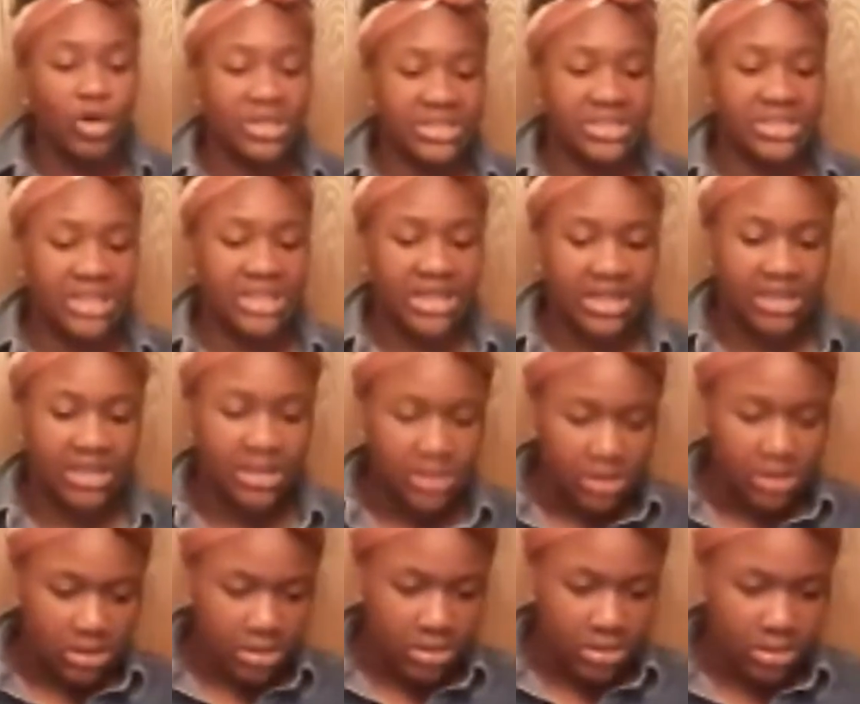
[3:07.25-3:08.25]
14.
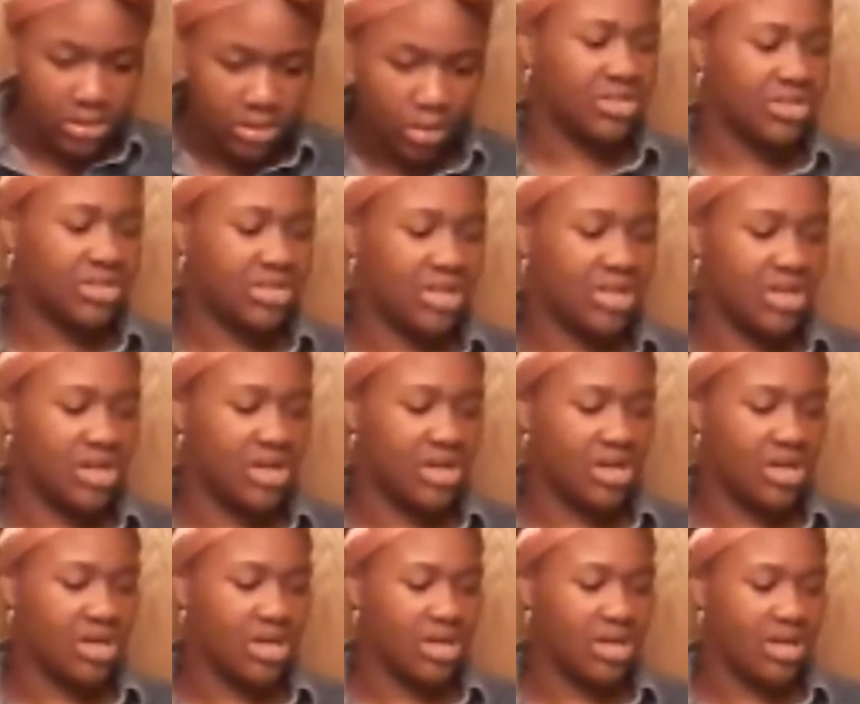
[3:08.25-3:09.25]

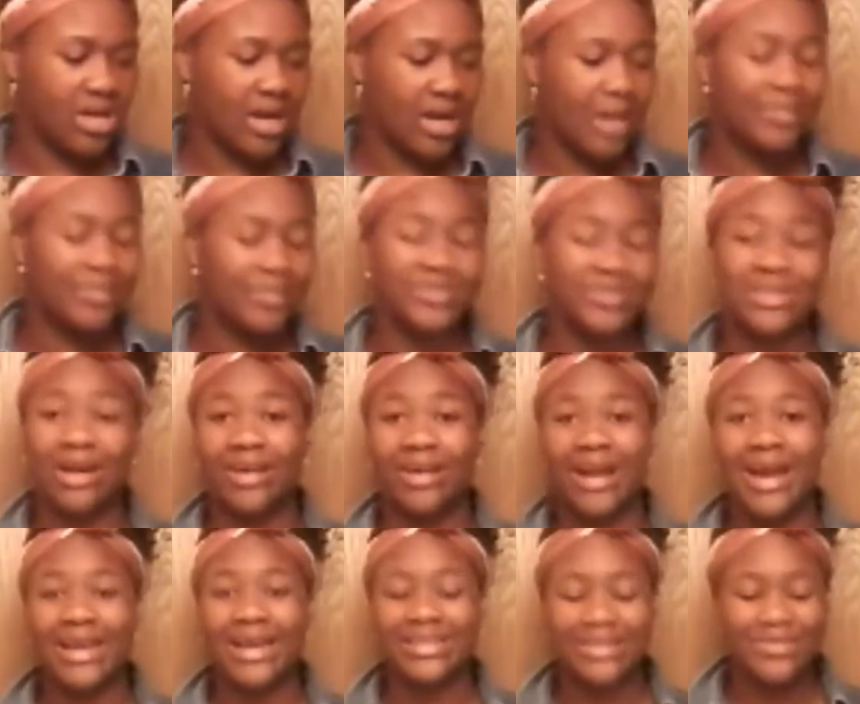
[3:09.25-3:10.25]
I'm
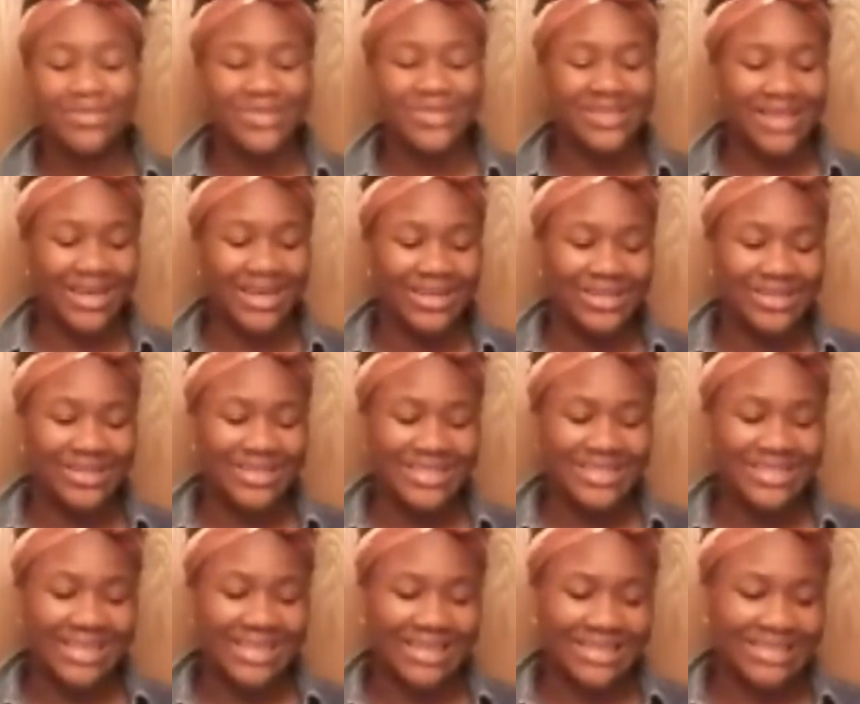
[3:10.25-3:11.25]
sorry. I shouldn't be saying,
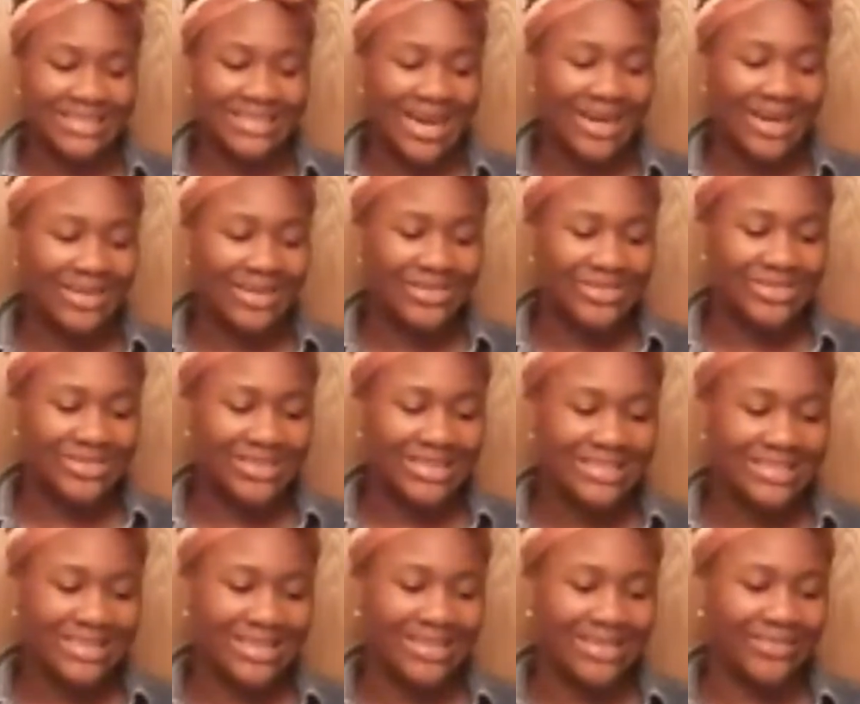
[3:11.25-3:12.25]
he's like a child.
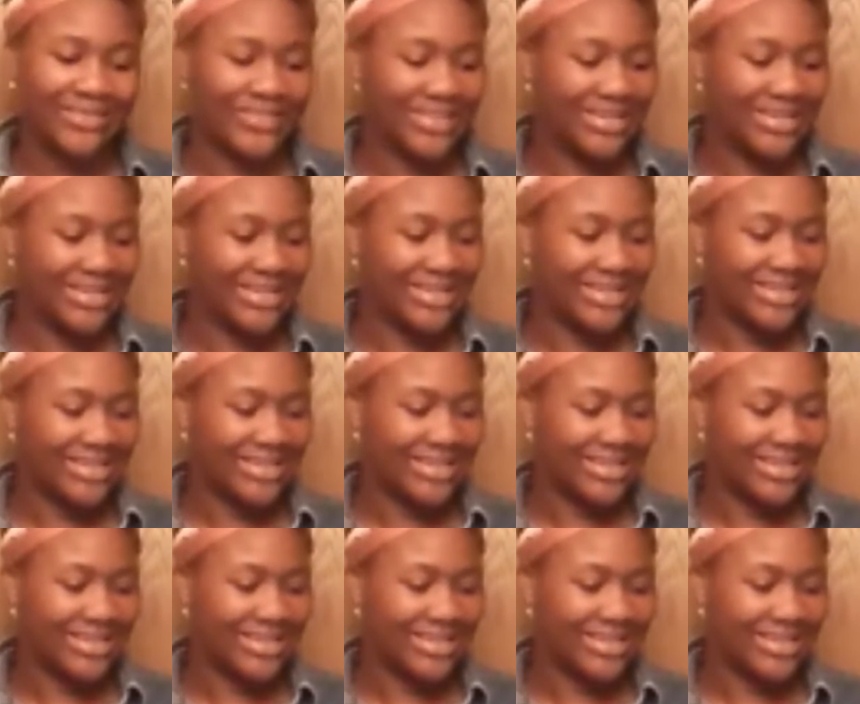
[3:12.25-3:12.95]
He's an infant.